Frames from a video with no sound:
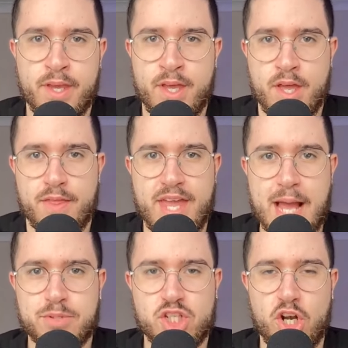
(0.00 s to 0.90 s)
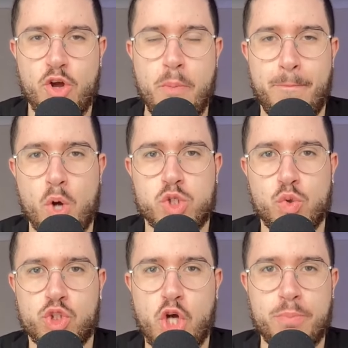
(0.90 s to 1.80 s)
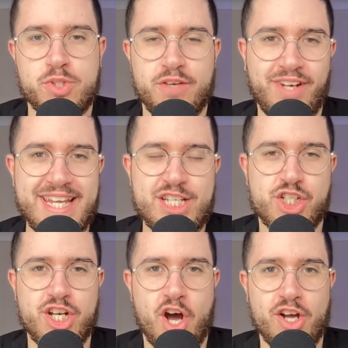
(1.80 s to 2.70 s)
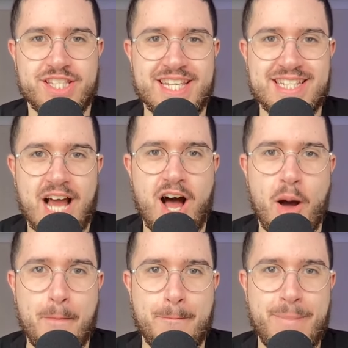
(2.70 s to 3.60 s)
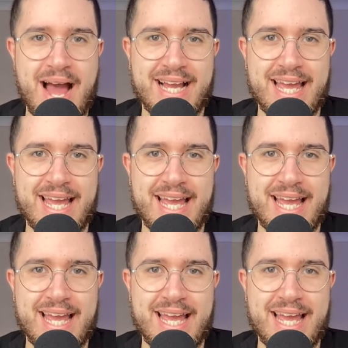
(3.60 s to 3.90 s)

The absolute bottle jobs of Leeds United are back,